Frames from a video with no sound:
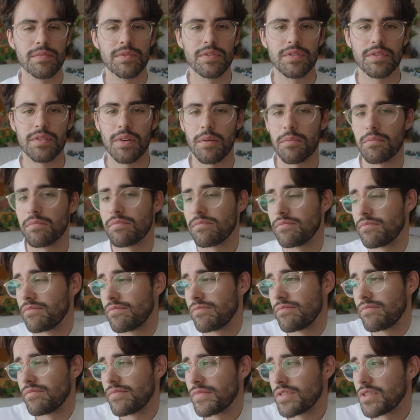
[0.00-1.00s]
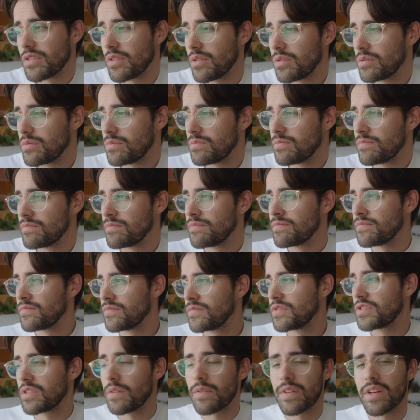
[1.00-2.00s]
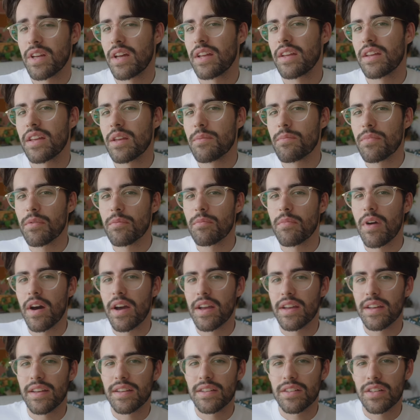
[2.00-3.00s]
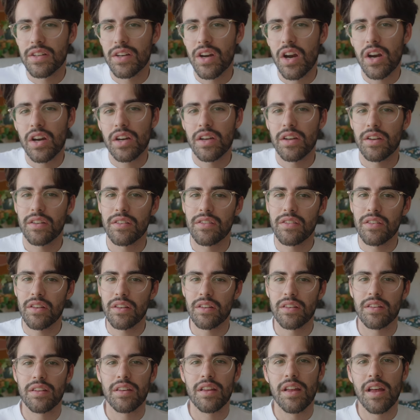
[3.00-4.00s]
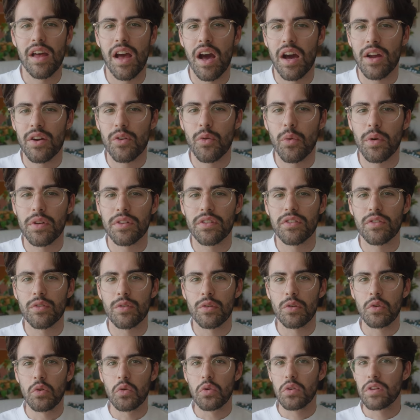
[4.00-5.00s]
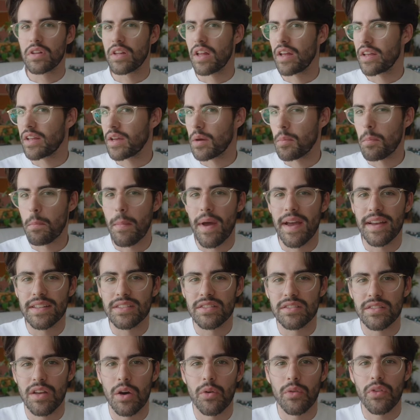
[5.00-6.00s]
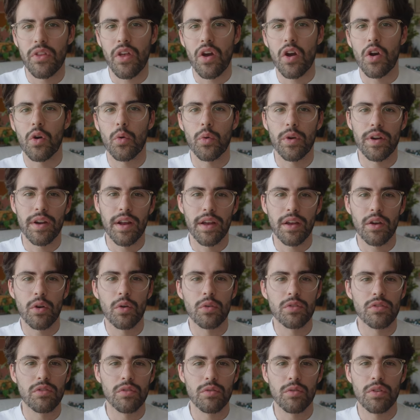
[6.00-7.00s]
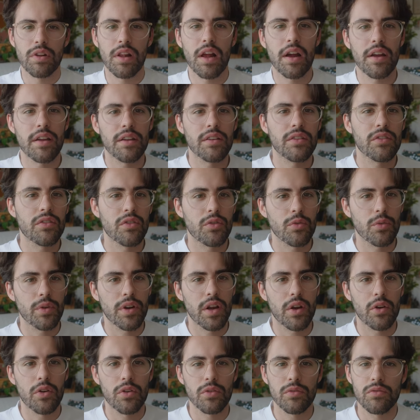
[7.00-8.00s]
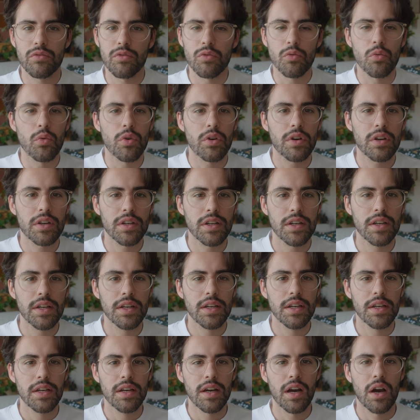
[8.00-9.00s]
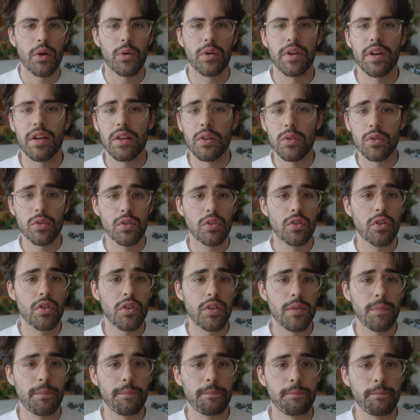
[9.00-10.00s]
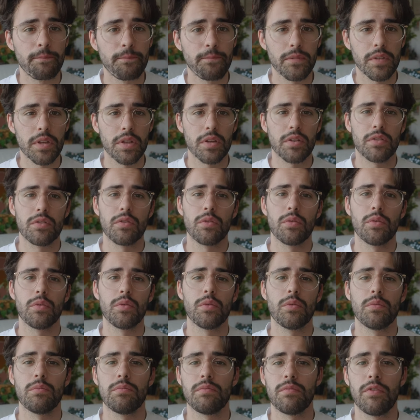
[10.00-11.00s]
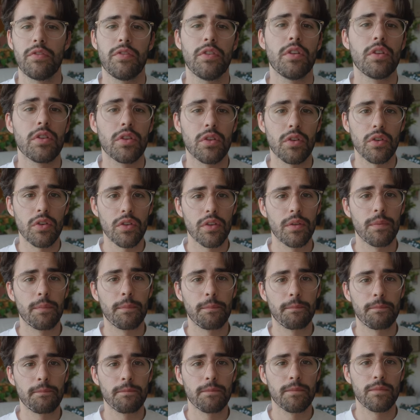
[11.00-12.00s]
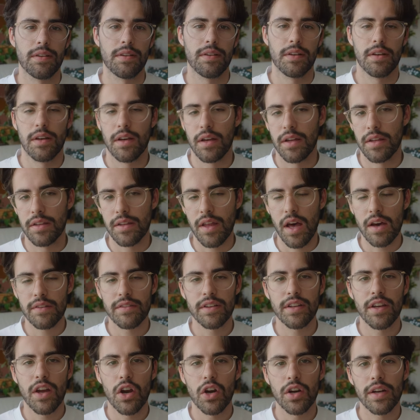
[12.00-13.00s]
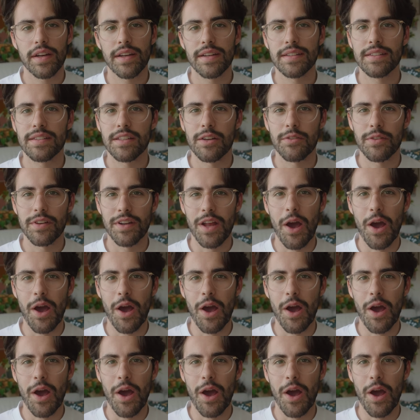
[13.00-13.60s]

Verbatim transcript: Some so something I keep on buying are haircuts, and I don't want to look like a mess out there when I go to clients or when I go to work. I want to look good to feel good, and having haircuts every